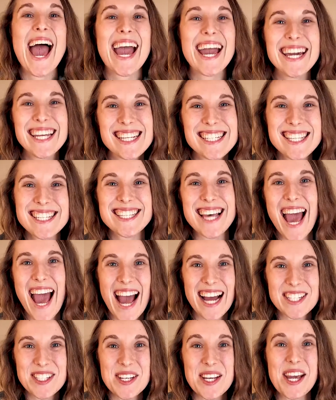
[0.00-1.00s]
Hey, this is
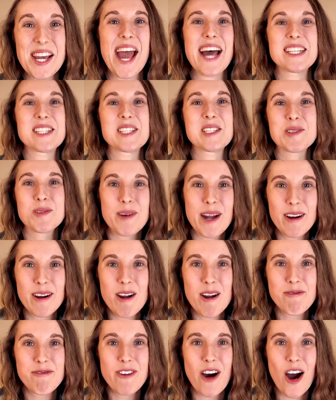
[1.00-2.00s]
Ashley at Square
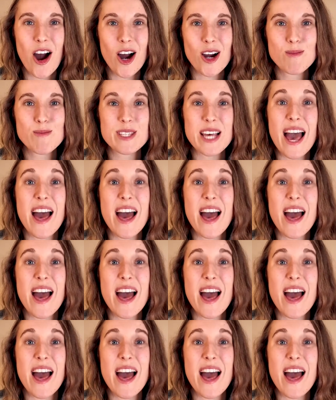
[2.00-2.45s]
Root Farms,